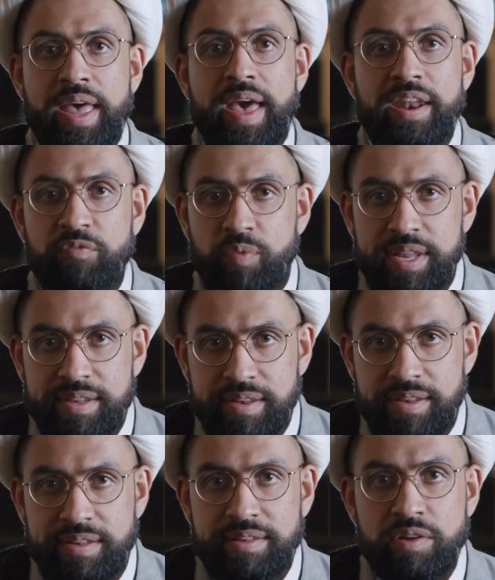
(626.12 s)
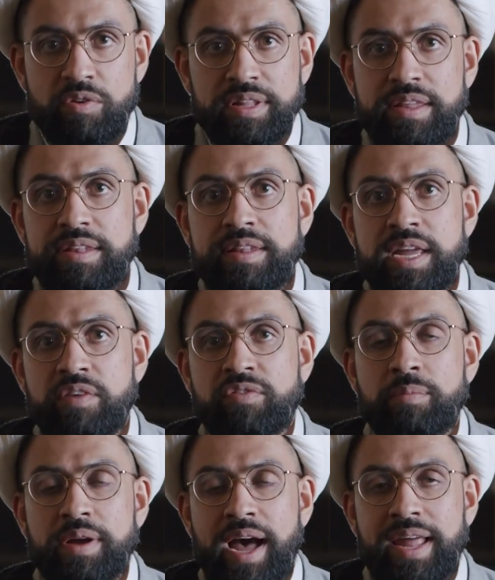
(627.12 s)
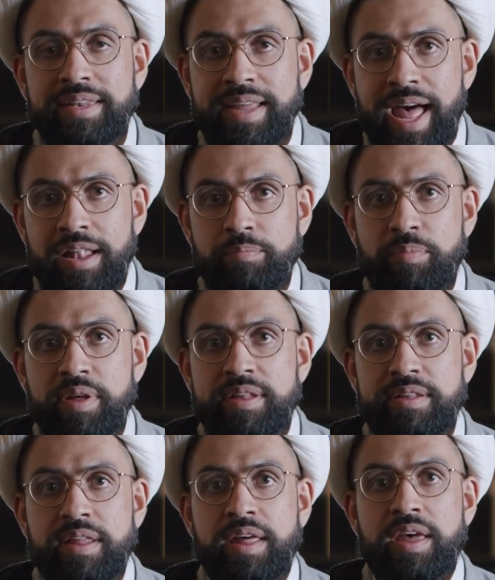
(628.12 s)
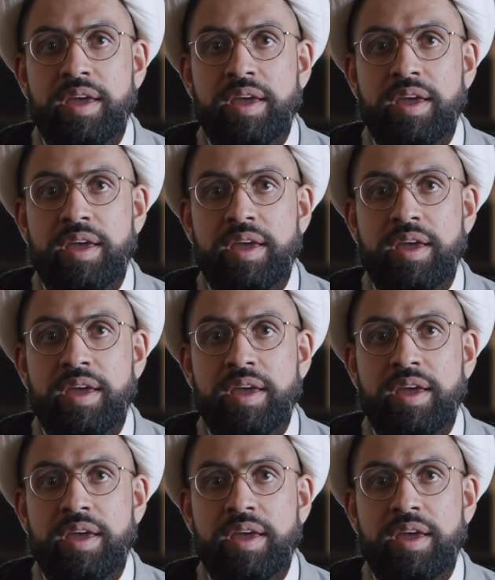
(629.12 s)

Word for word: And if we sincerely seek from God to help us